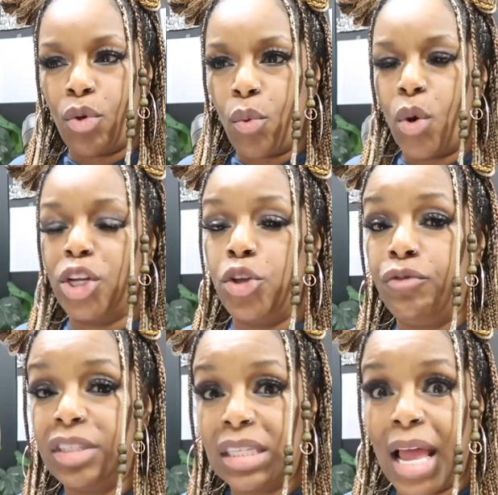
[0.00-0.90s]
on what
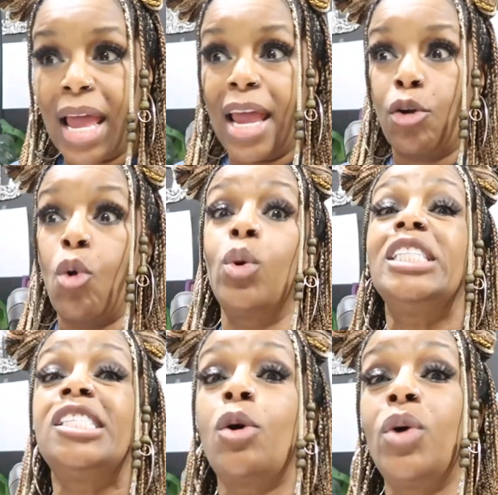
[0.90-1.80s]
you've said or
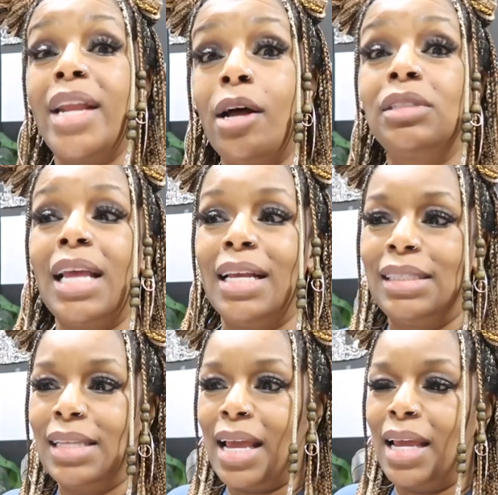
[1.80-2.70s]
what someone else
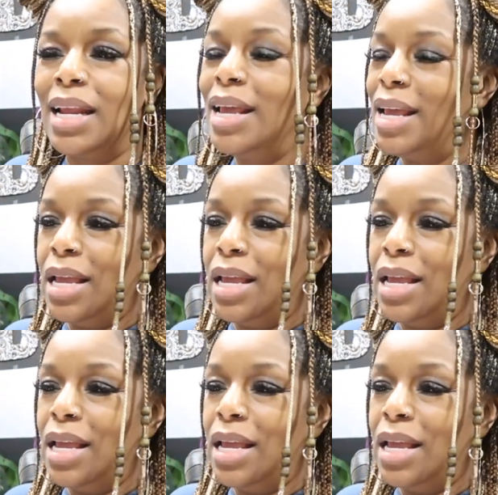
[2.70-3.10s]
has said,